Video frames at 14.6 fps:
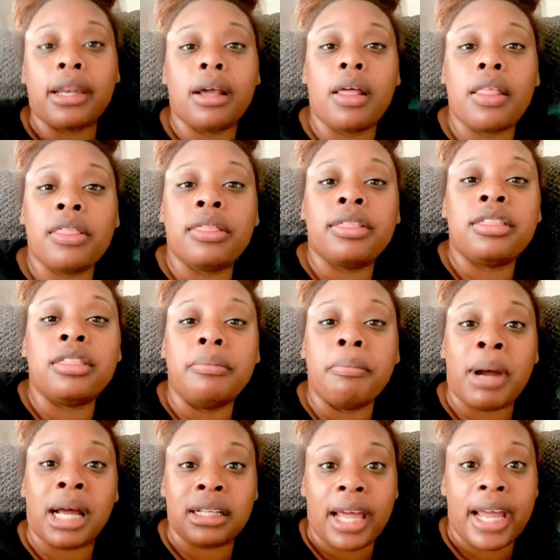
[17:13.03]
So my
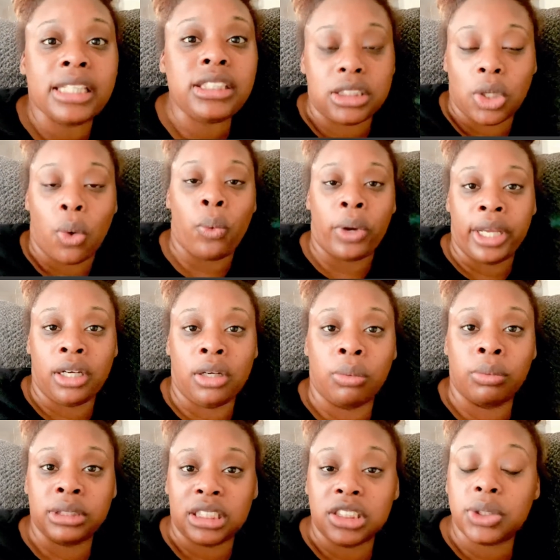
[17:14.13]
last sewing was in
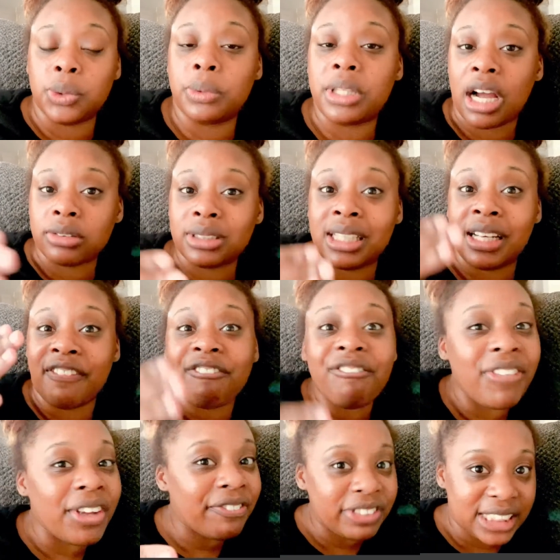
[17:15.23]
two thousand
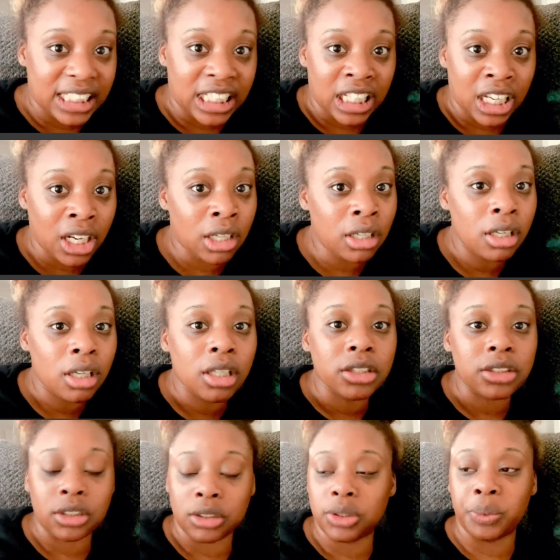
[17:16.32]
fifteen to
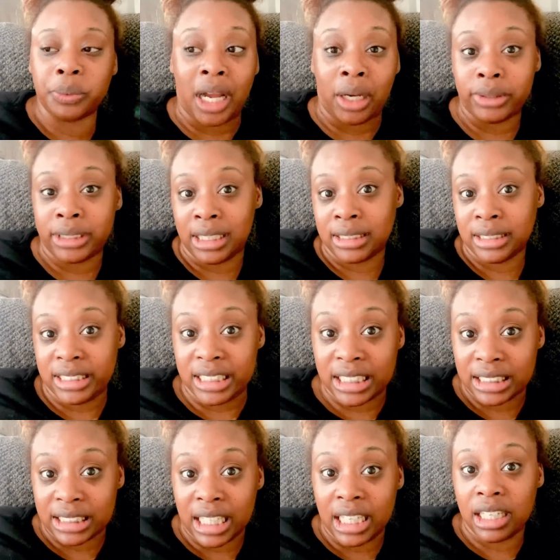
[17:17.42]
two thousand sixteen.
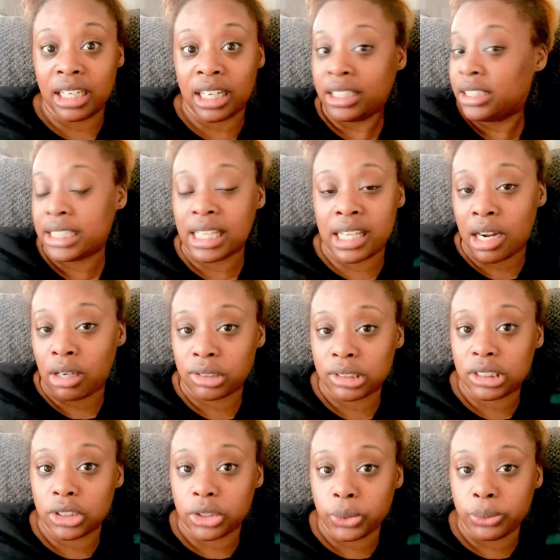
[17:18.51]
I didn't take it out until
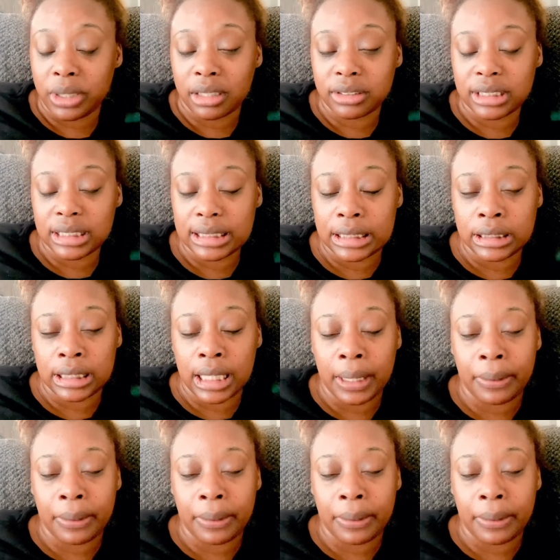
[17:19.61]
two thousand sixteen.